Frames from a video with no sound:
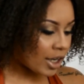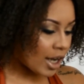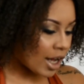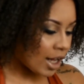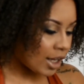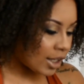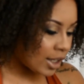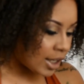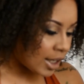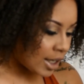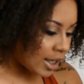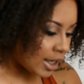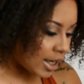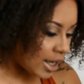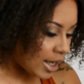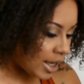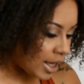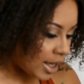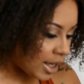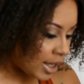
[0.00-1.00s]
color
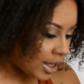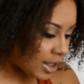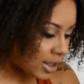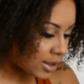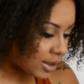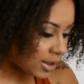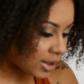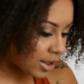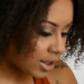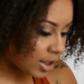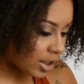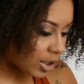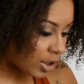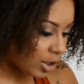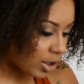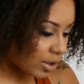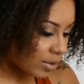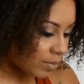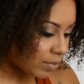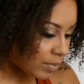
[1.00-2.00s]
is
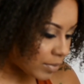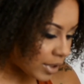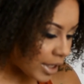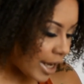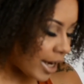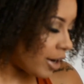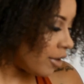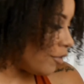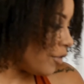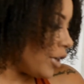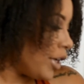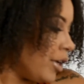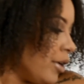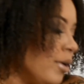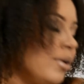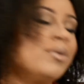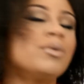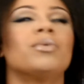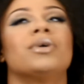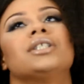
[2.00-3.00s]
Care For
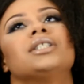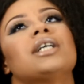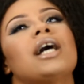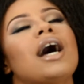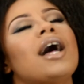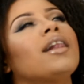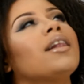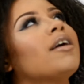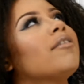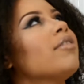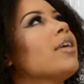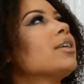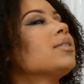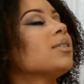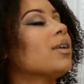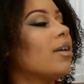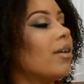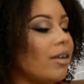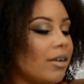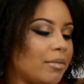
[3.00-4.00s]
You, which I love that
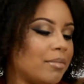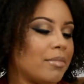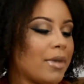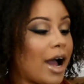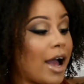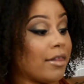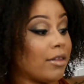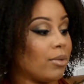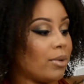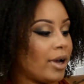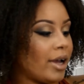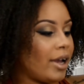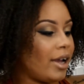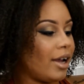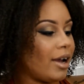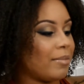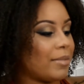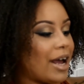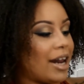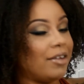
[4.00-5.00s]
song, by the way.
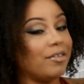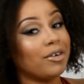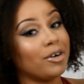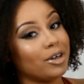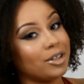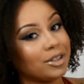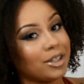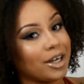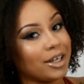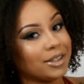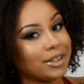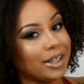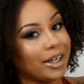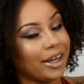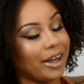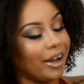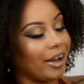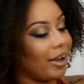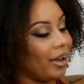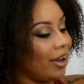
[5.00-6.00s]
I'm not even gonna start
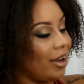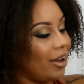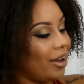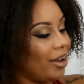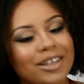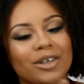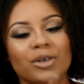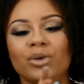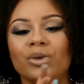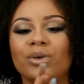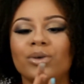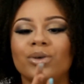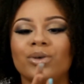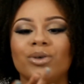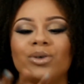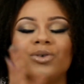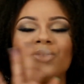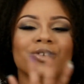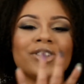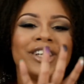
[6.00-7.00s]
saying.
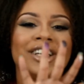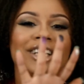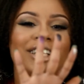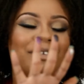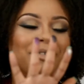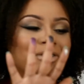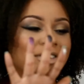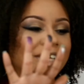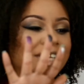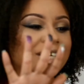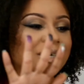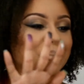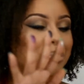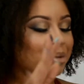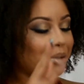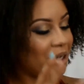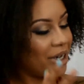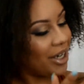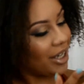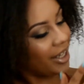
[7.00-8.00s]
Ooh, really, really
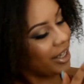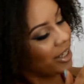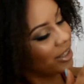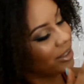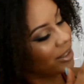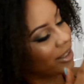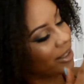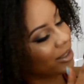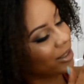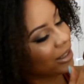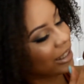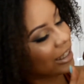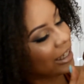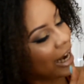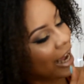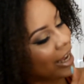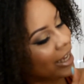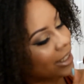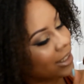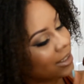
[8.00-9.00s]
pretty. It's this
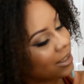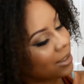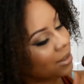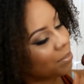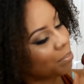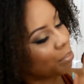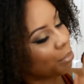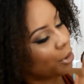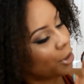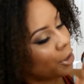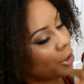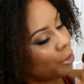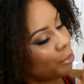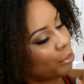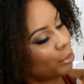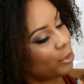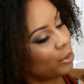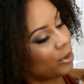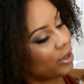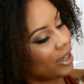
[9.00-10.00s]
nice
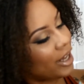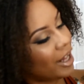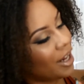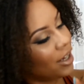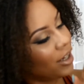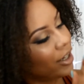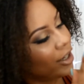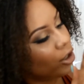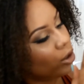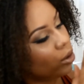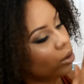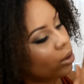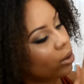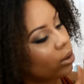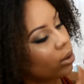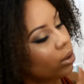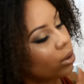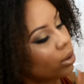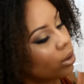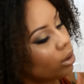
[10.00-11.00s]
purple color.
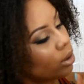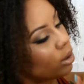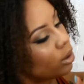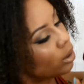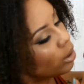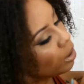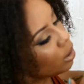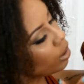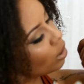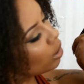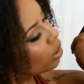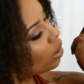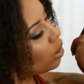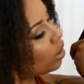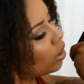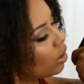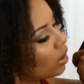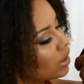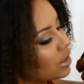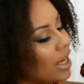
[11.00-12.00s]
Ooh,
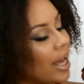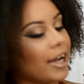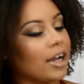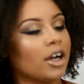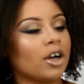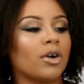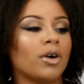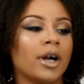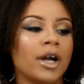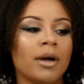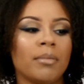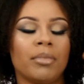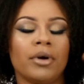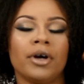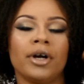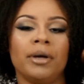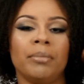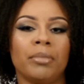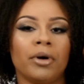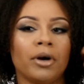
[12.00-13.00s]
it's like a
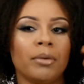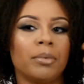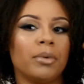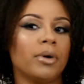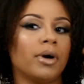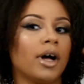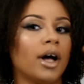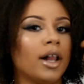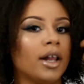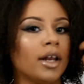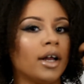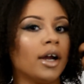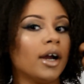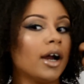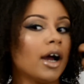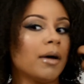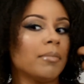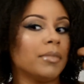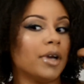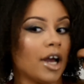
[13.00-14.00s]
cranberry purple color.
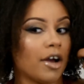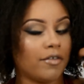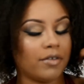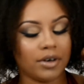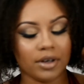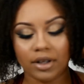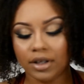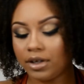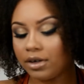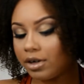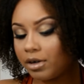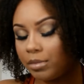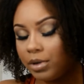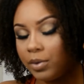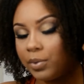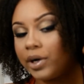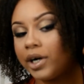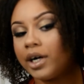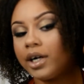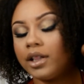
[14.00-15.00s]
I'm definitely gonna be
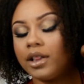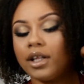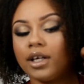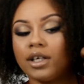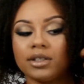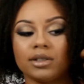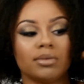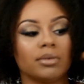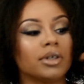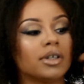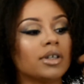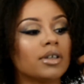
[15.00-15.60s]
wearing this one.